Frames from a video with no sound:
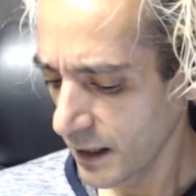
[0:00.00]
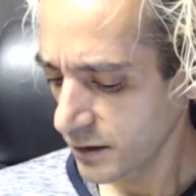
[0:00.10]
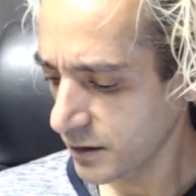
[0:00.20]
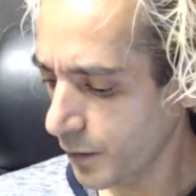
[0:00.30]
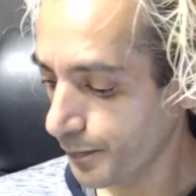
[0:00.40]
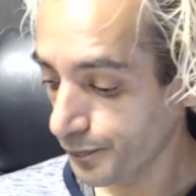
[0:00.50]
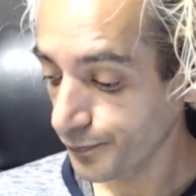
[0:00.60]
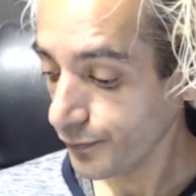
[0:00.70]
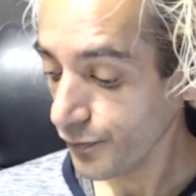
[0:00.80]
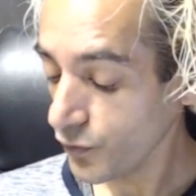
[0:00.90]
So
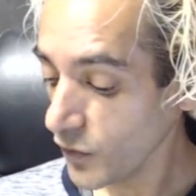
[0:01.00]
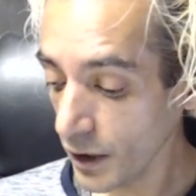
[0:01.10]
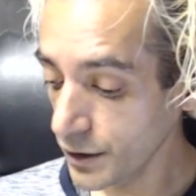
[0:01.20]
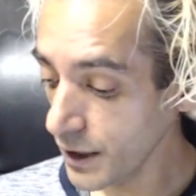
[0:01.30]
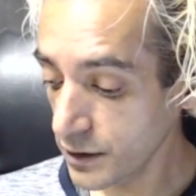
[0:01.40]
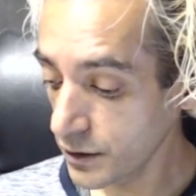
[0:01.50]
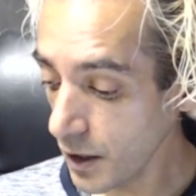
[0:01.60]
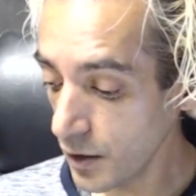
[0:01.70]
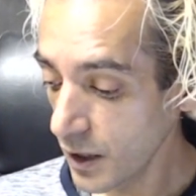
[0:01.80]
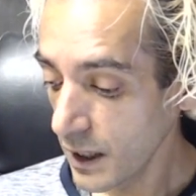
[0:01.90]
just
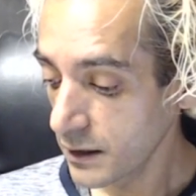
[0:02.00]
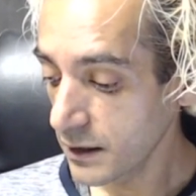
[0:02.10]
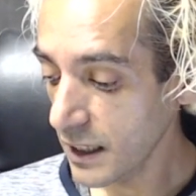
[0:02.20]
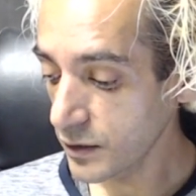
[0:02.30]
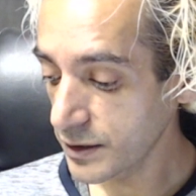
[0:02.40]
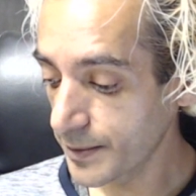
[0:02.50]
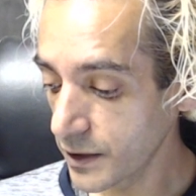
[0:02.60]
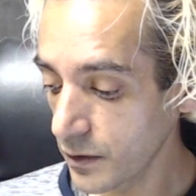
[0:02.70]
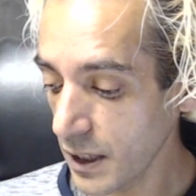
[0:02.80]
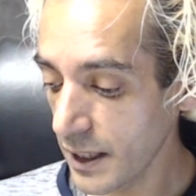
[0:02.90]
know that that's what's
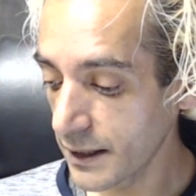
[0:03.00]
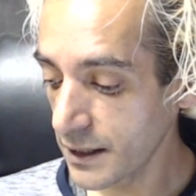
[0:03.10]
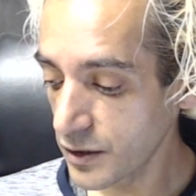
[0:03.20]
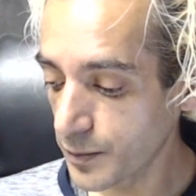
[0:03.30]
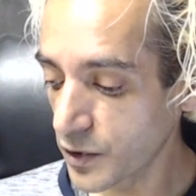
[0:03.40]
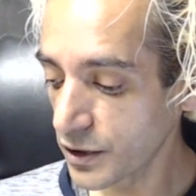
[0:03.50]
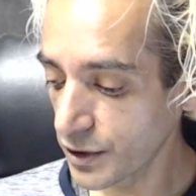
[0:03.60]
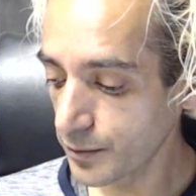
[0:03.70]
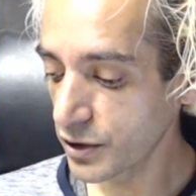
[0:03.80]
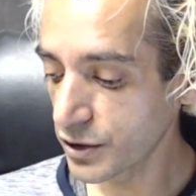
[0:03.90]
been going on, and as you
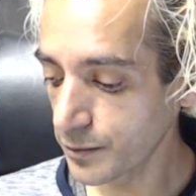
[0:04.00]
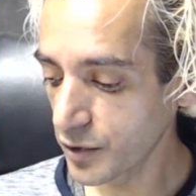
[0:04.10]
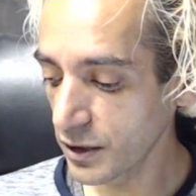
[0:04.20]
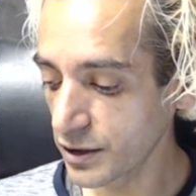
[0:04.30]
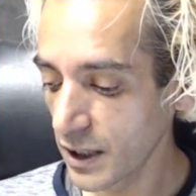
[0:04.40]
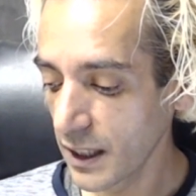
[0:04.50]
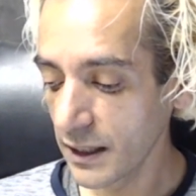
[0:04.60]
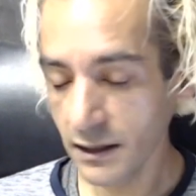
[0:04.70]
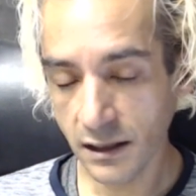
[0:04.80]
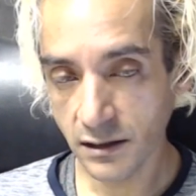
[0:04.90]
push and push and push,
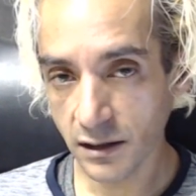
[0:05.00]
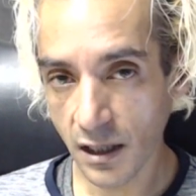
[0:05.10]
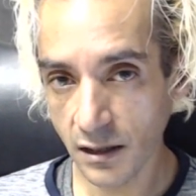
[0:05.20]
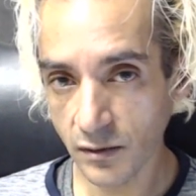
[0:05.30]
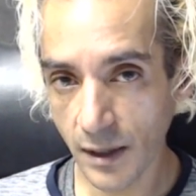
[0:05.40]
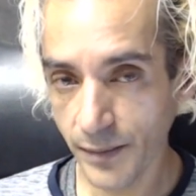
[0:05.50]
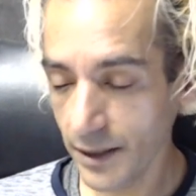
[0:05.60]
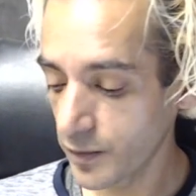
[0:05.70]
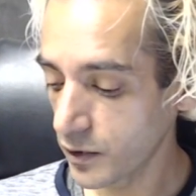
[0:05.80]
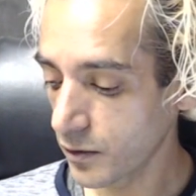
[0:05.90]
it does rub
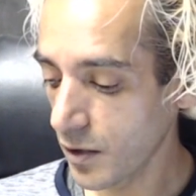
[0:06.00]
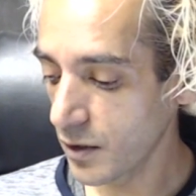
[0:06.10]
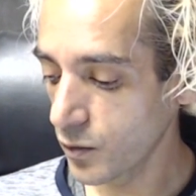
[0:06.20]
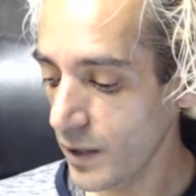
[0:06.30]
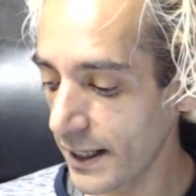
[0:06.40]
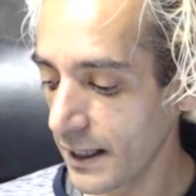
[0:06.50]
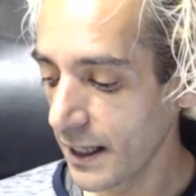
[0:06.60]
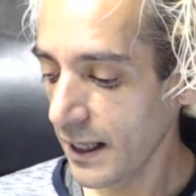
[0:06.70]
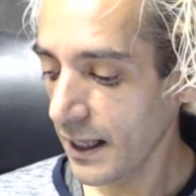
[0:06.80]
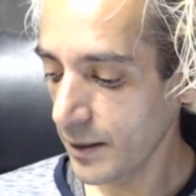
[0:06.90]
people the wrong way,
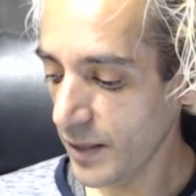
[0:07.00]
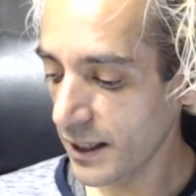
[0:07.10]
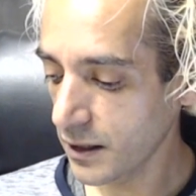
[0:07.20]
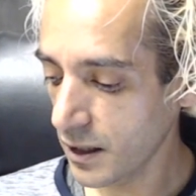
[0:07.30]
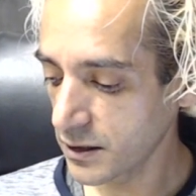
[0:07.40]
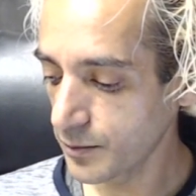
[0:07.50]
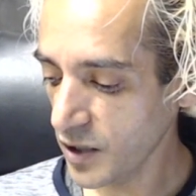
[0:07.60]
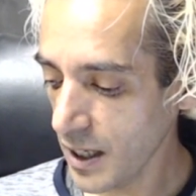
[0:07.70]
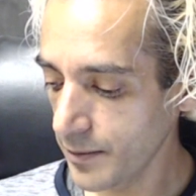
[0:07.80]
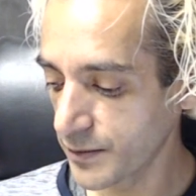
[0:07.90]
and it might have caused some
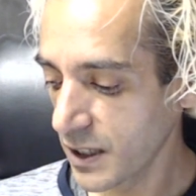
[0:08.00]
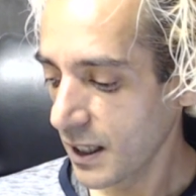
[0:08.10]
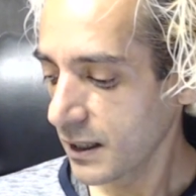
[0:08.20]
problems.